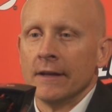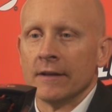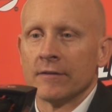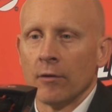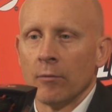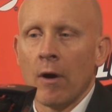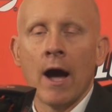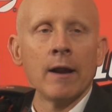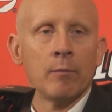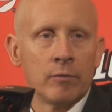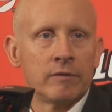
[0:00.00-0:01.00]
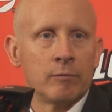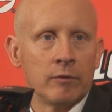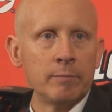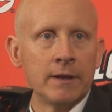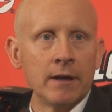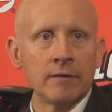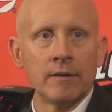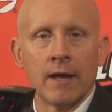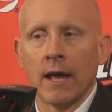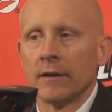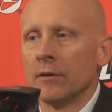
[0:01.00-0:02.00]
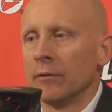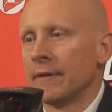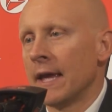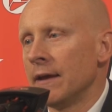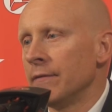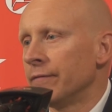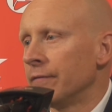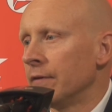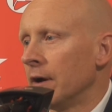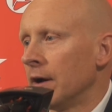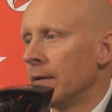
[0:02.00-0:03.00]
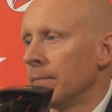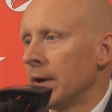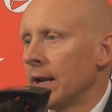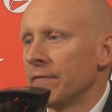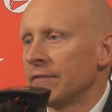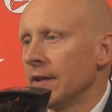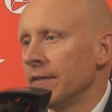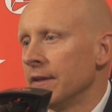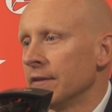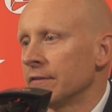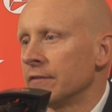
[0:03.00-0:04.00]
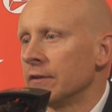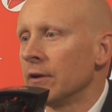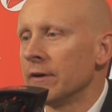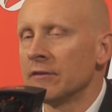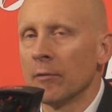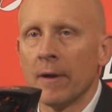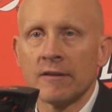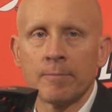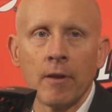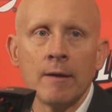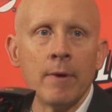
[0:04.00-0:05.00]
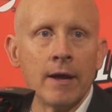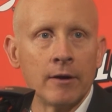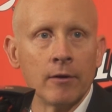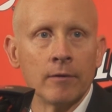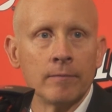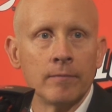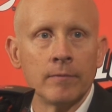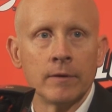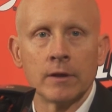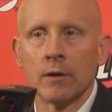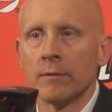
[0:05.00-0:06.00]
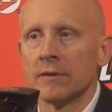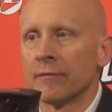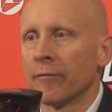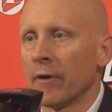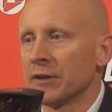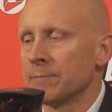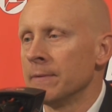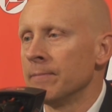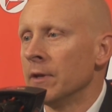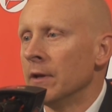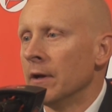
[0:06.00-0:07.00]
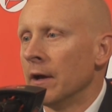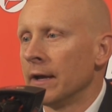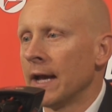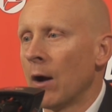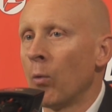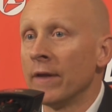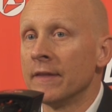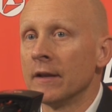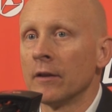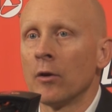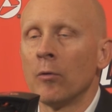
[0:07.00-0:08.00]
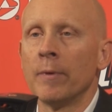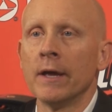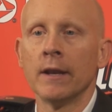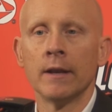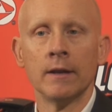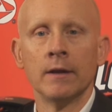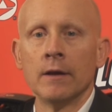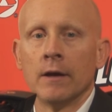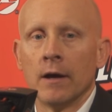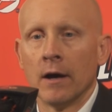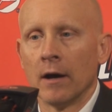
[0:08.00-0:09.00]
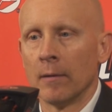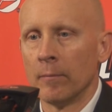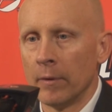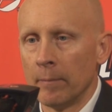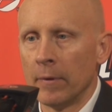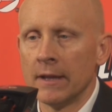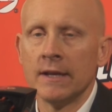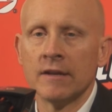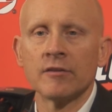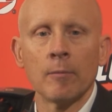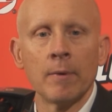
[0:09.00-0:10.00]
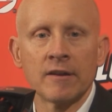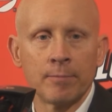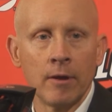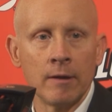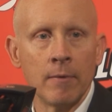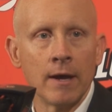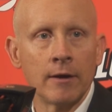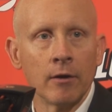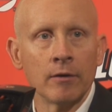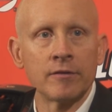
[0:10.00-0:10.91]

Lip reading: And so Ryan was because of that. You know, Dave, and I've said this, you know, he's our best playmaker. You know, he's a freshman. I got winded a little bit, but he is our best playmaker.